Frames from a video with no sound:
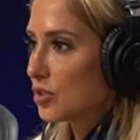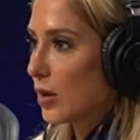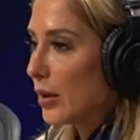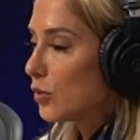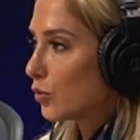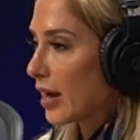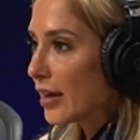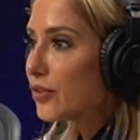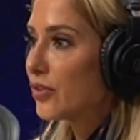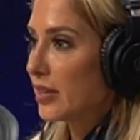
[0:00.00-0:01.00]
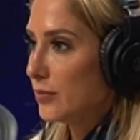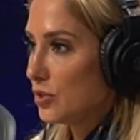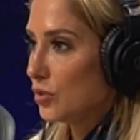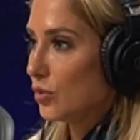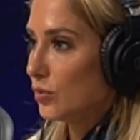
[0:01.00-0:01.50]
So I would rather them
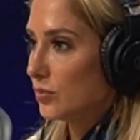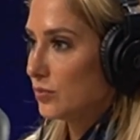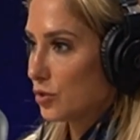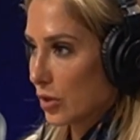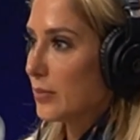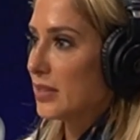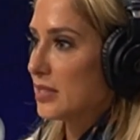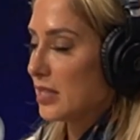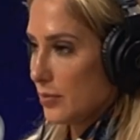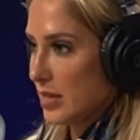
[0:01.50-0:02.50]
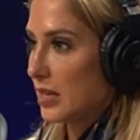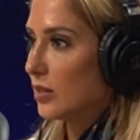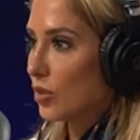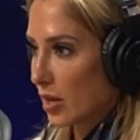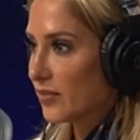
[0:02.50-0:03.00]
do treatments than me
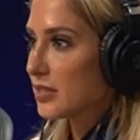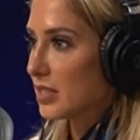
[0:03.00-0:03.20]
a lot of